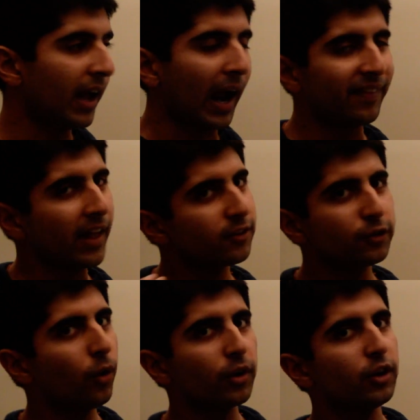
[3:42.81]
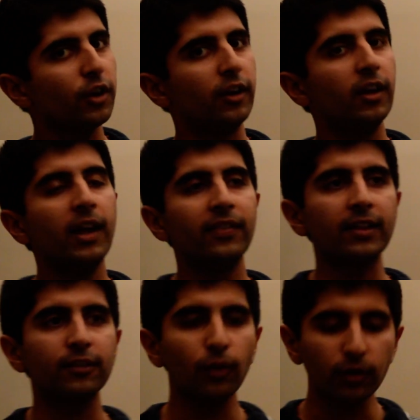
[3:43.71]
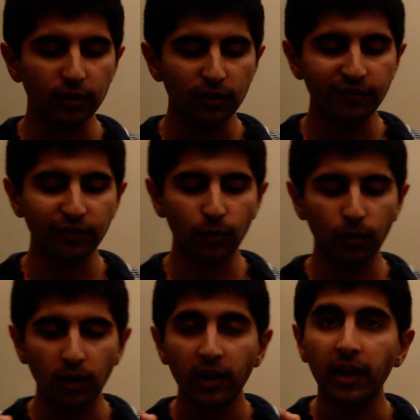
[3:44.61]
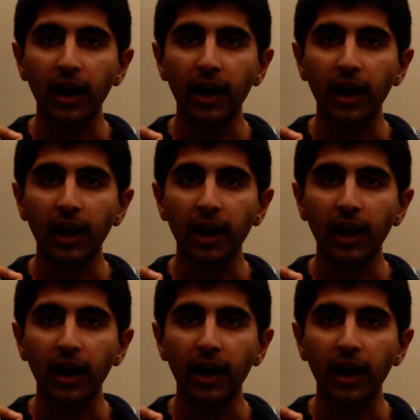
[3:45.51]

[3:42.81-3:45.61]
And that's not good. That's not good for